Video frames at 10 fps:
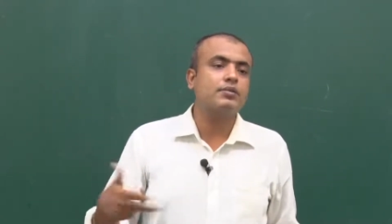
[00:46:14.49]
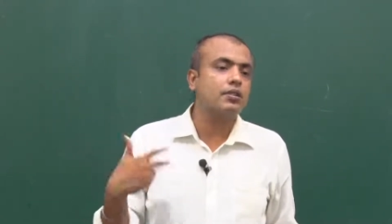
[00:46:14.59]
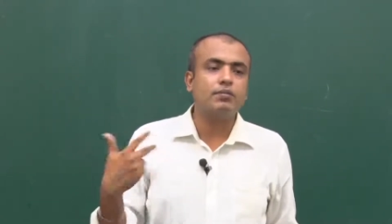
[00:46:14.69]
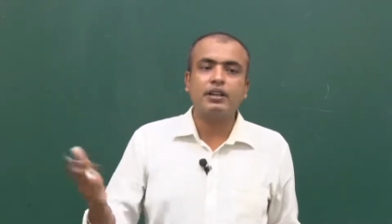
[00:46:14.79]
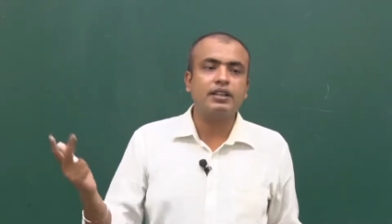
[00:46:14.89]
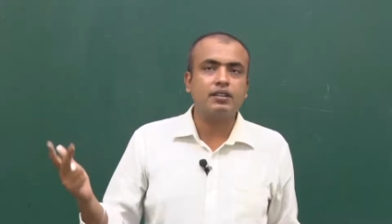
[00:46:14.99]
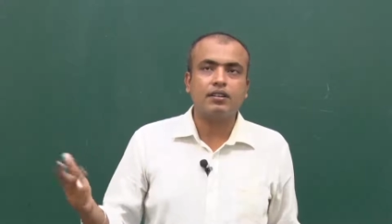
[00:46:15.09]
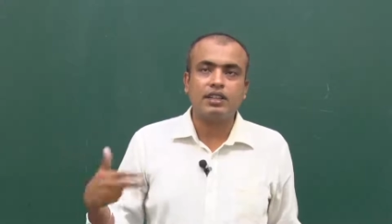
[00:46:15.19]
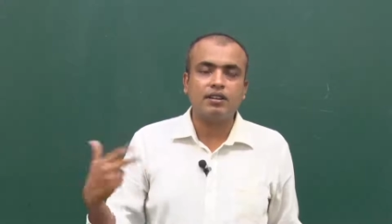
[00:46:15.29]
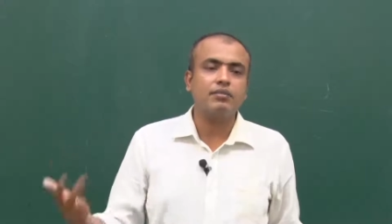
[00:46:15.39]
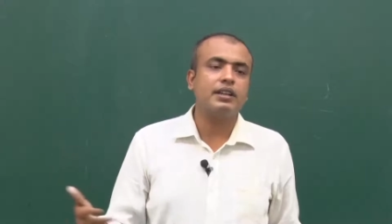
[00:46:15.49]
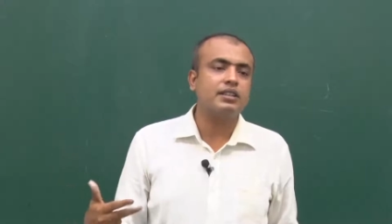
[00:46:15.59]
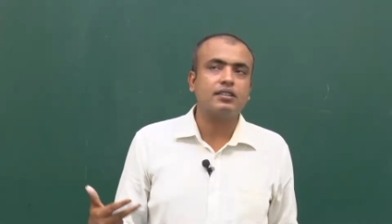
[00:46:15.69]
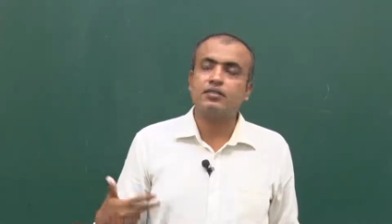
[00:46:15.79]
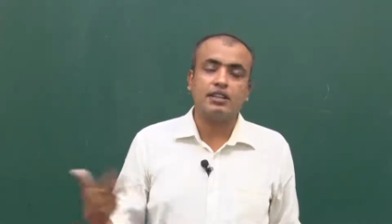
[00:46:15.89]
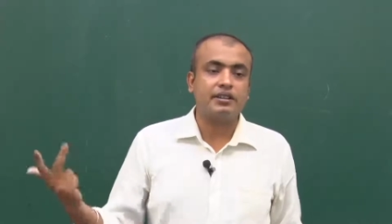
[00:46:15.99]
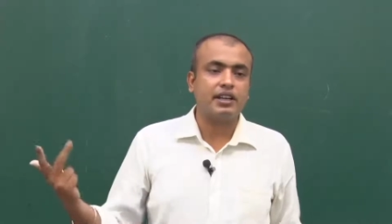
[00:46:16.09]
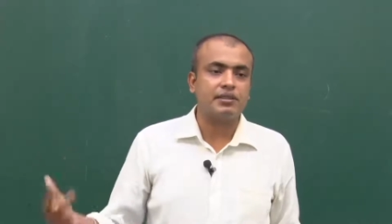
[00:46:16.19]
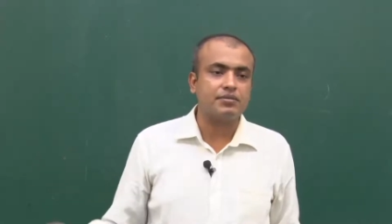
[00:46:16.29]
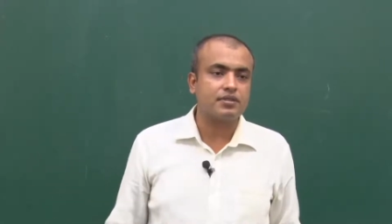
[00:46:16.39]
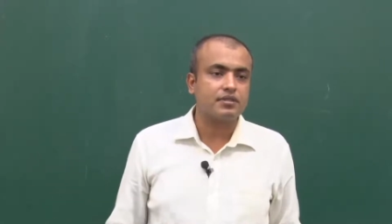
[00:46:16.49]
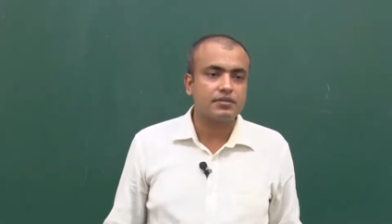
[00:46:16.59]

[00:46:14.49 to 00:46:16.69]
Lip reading: compile it or recompile it 10 times